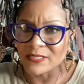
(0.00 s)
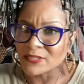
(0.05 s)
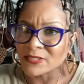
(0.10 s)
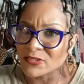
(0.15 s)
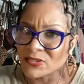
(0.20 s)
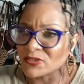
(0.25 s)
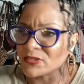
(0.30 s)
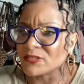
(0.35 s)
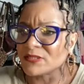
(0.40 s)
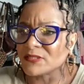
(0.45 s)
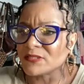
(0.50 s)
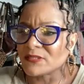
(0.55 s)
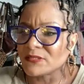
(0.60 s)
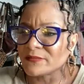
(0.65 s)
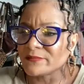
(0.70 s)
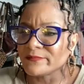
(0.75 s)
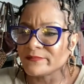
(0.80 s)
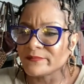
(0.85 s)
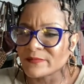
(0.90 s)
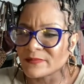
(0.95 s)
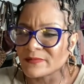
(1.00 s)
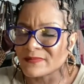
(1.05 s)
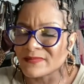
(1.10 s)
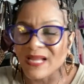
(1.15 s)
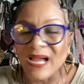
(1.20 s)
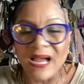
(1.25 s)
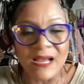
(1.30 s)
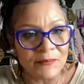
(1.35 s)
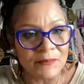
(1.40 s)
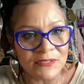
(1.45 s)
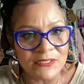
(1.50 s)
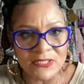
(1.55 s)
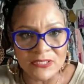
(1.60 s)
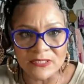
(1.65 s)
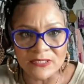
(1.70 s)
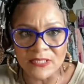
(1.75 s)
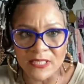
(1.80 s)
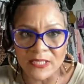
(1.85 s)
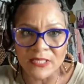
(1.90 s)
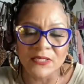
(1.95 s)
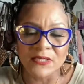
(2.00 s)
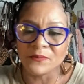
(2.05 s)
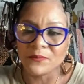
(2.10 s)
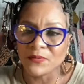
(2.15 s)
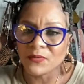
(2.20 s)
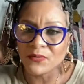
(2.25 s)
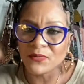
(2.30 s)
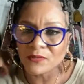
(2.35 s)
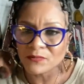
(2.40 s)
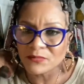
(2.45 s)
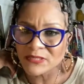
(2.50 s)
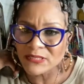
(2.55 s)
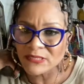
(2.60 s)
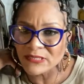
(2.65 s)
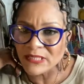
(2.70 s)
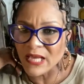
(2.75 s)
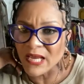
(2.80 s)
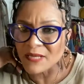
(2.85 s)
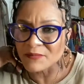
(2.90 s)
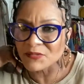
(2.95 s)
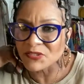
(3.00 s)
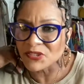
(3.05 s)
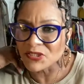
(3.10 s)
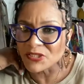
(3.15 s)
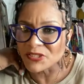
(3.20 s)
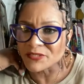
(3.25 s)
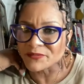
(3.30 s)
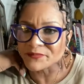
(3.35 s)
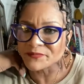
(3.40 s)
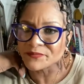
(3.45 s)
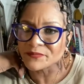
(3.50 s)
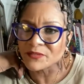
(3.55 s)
It's just I'm a chick that get bored with the same shit.